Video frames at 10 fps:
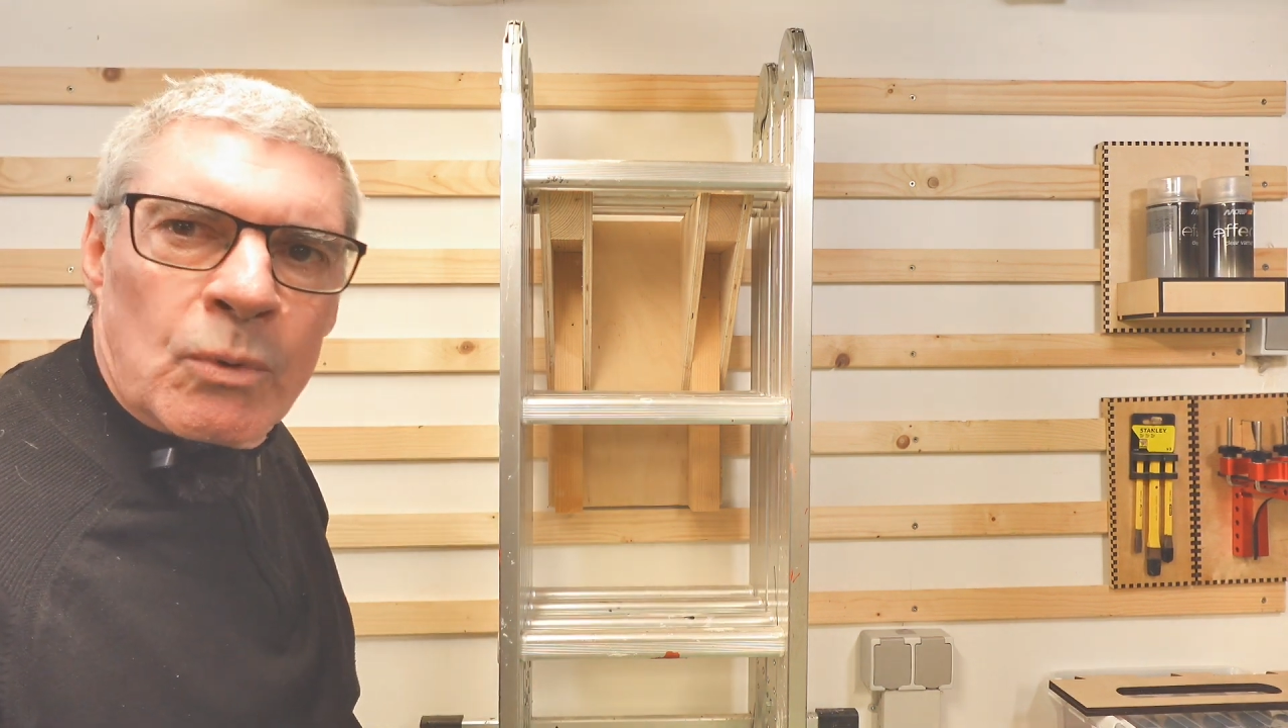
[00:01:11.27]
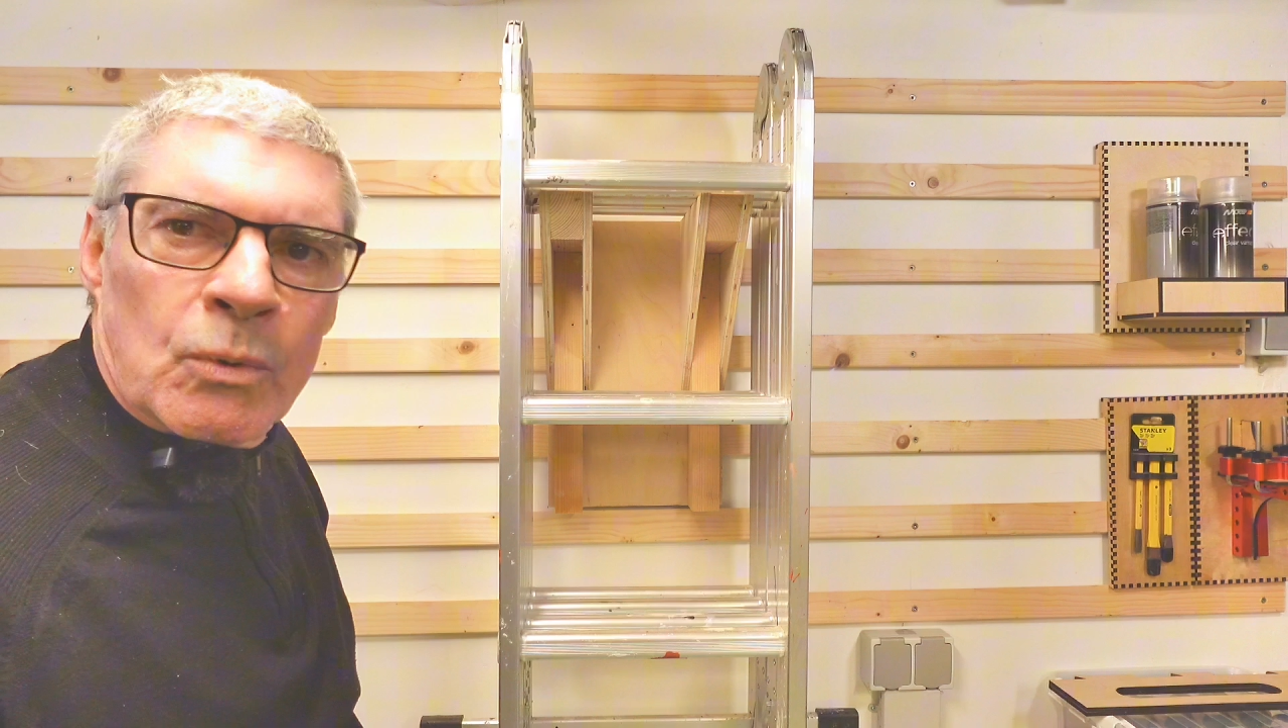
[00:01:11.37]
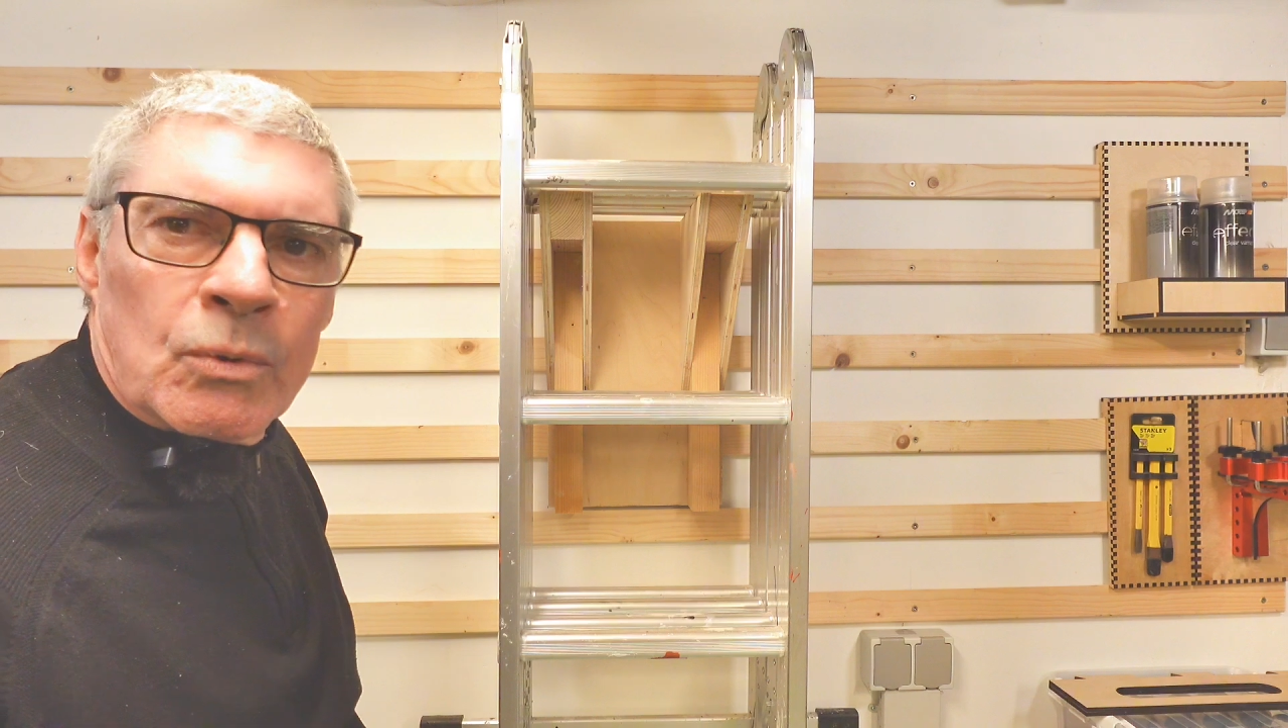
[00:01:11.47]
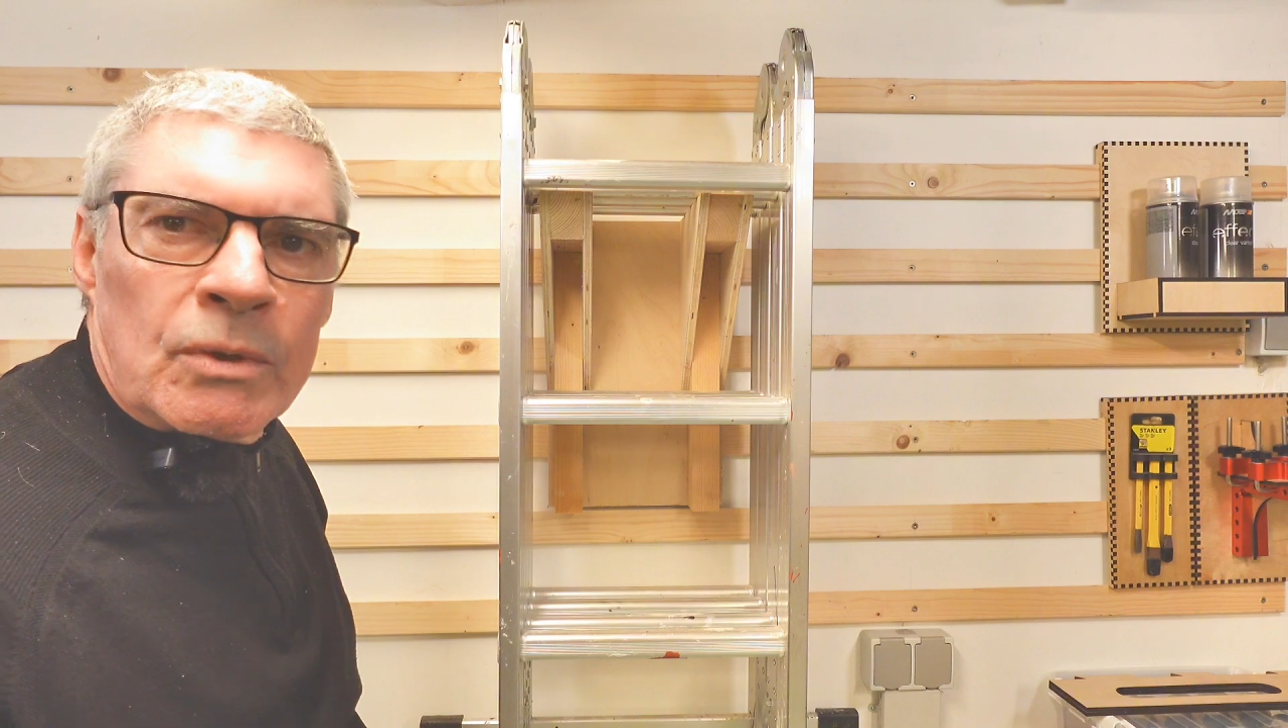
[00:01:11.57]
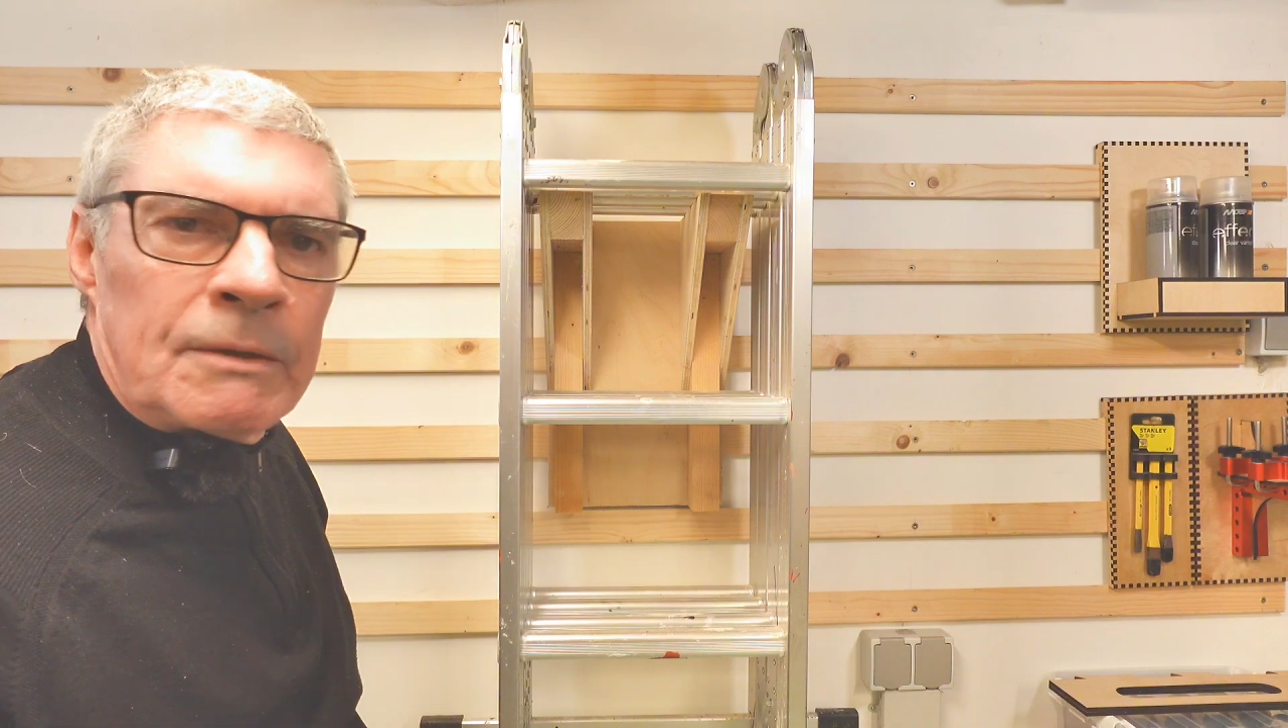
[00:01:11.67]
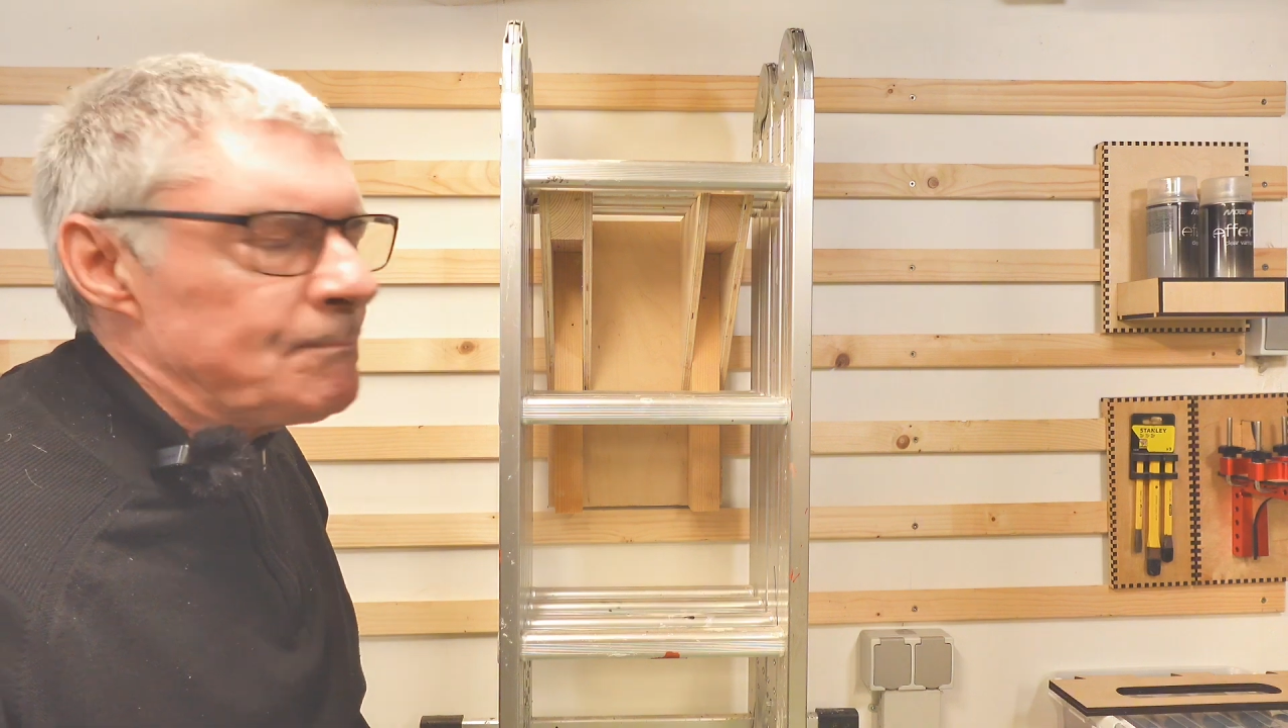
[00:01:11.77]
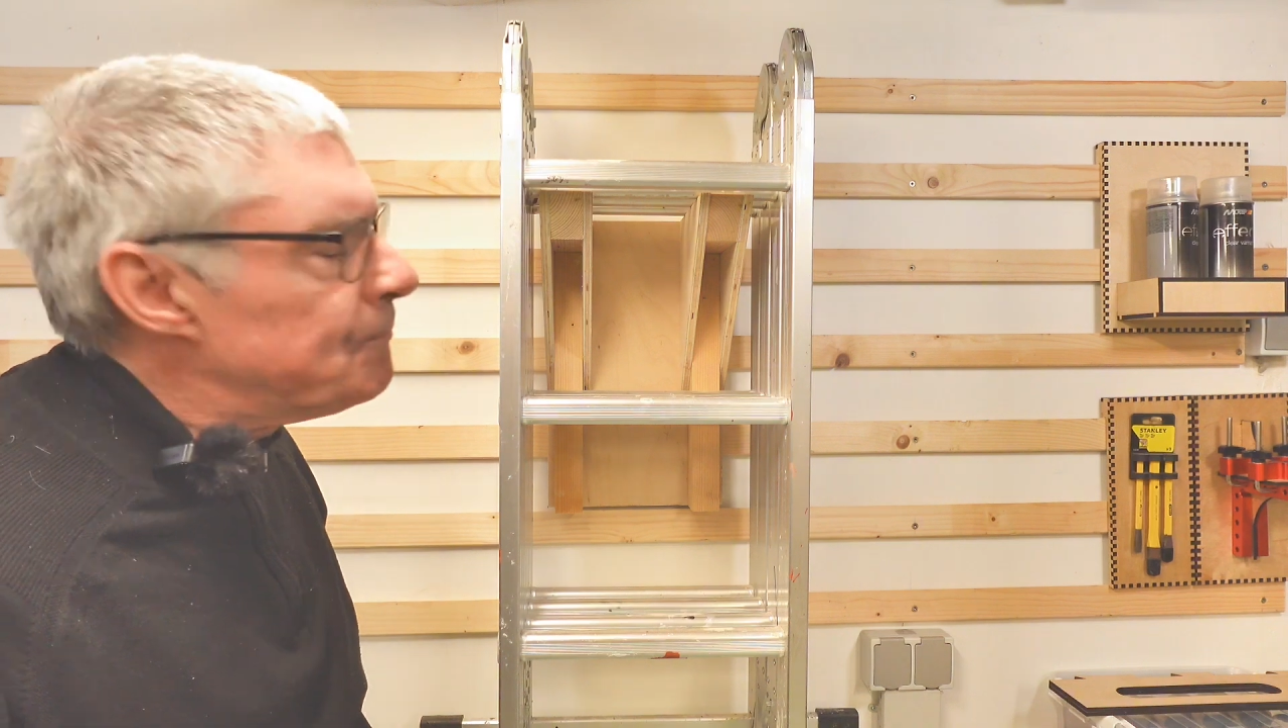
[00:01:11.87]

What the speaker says: wall.